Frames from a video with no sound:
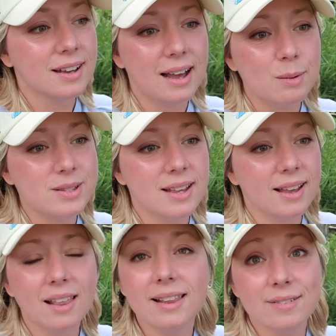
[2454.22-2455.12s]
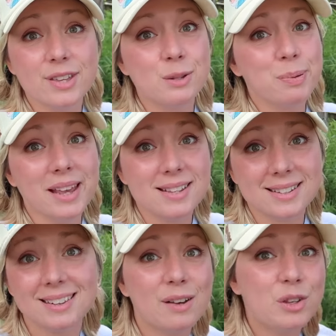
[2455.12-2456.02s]
I was like, I love this place
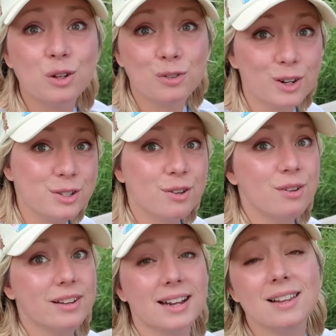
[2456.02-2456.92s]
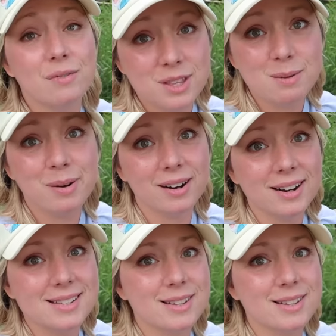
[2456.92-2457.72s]
and I love Universal and I love theme parks.